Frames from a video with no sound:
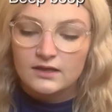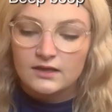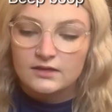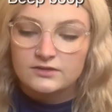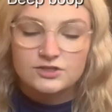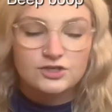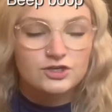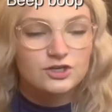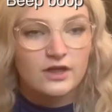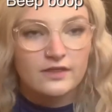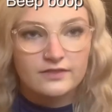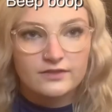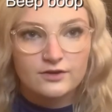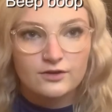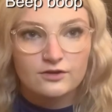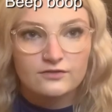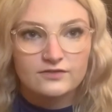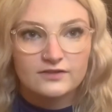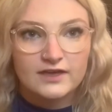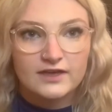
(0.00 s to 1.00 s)
Turn on the
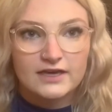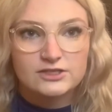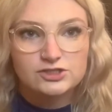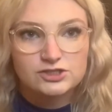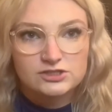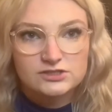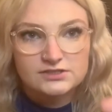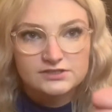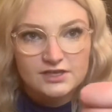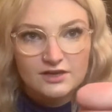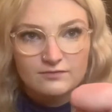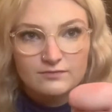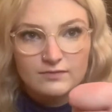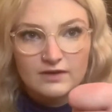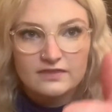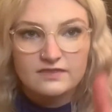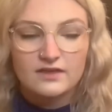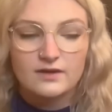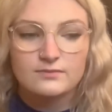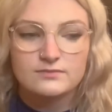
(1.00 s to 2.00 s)
notifications. Give me
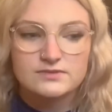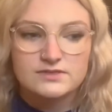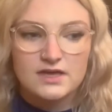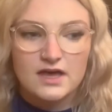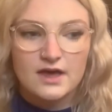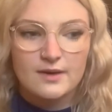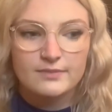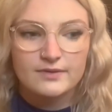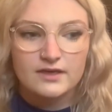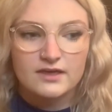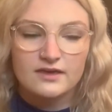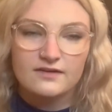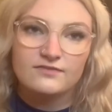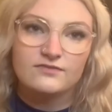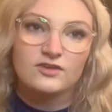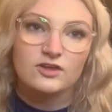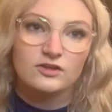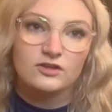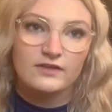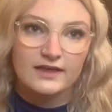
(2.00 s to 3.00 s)
a thumbs up if
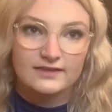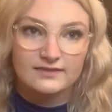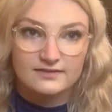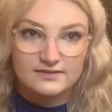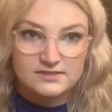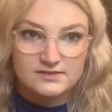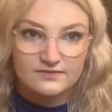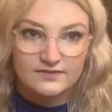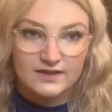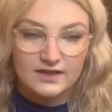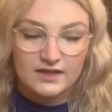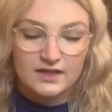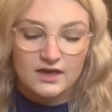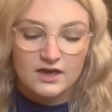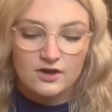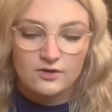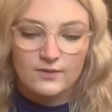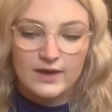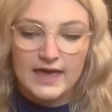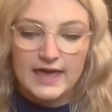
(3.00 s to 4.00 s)
you like this
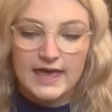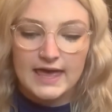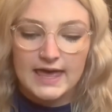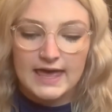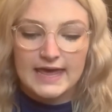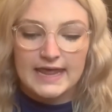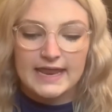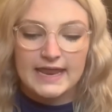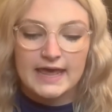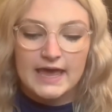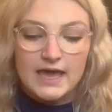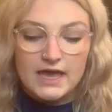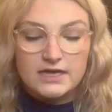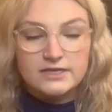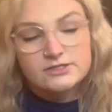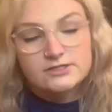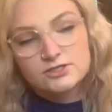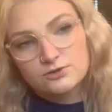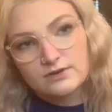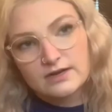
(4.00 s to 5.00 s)
video. And
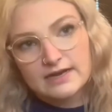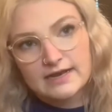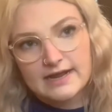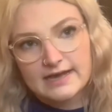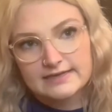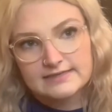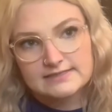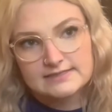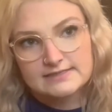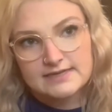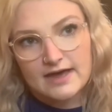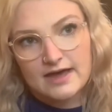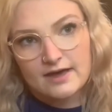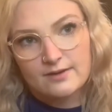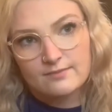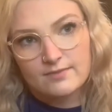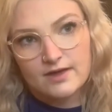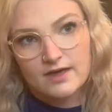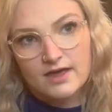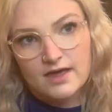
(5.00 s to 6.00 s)
tune in next
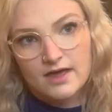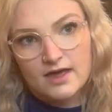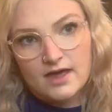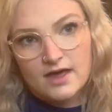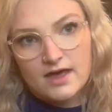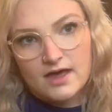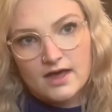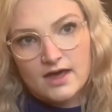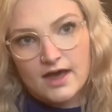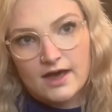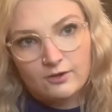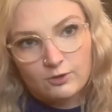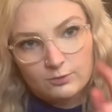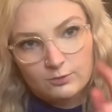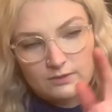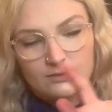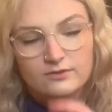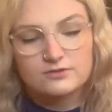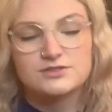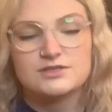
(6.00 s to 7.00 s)
time. I will be
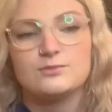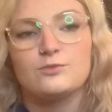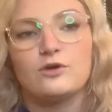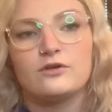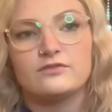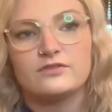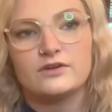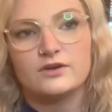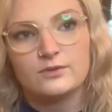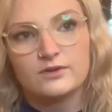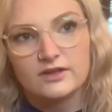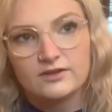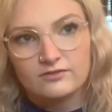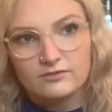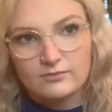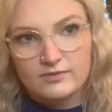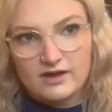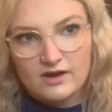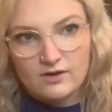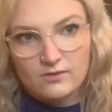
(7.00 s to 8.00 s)
posting more frequently
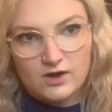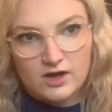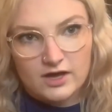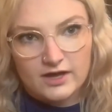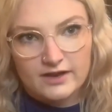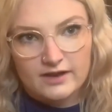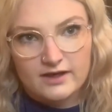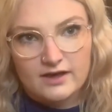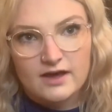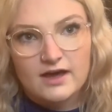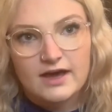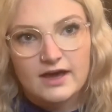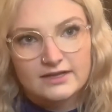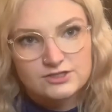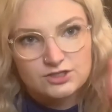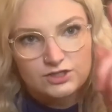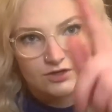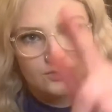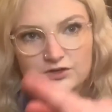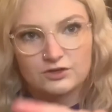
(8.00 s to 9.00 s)
from now on. I
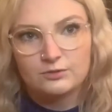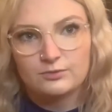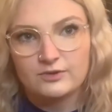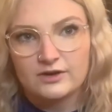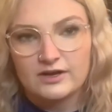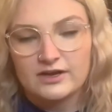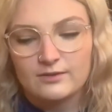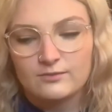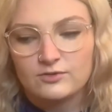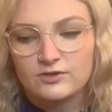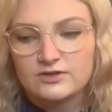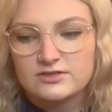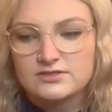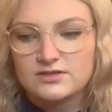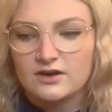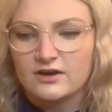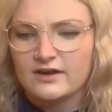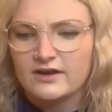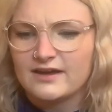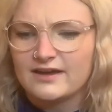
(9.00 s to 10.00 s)
took a little break. I'm really
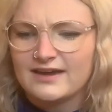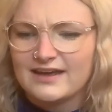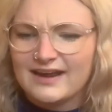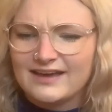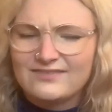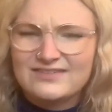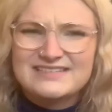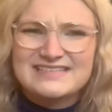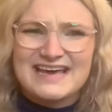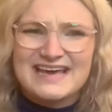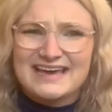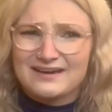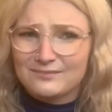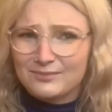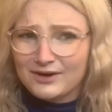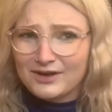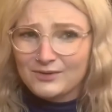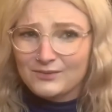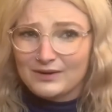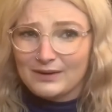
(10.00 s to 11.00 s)
sorry. Can I even take a
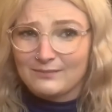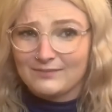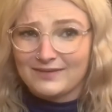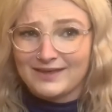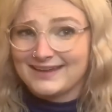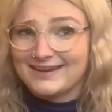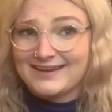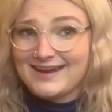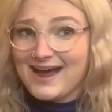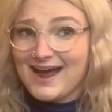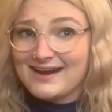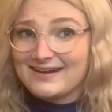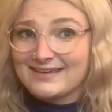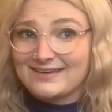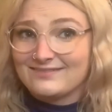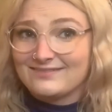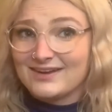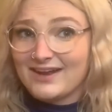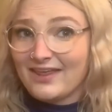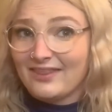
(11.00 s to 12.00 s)
break when I'm like not
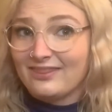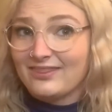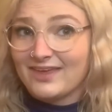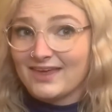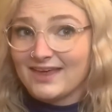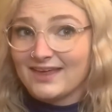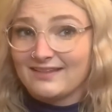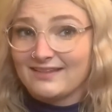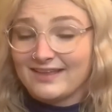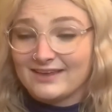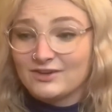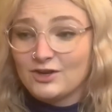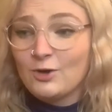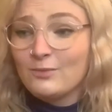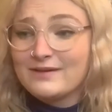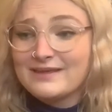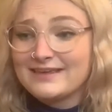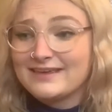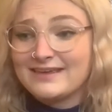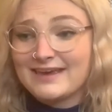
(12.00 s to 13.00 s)
even a thing? Like
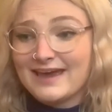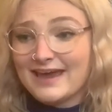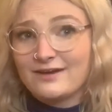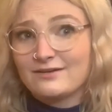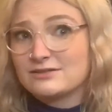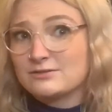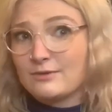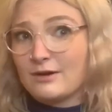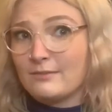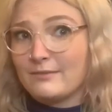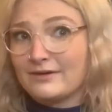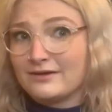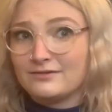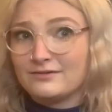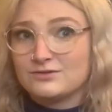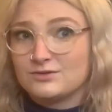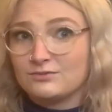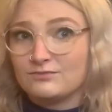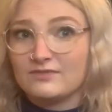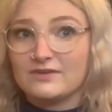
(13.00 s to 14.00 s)
nobody cares about my
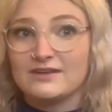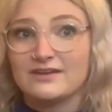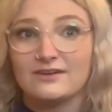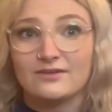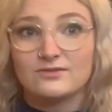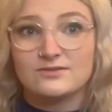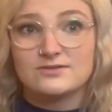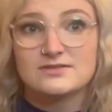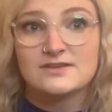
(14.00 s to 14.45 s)
YouTube videos.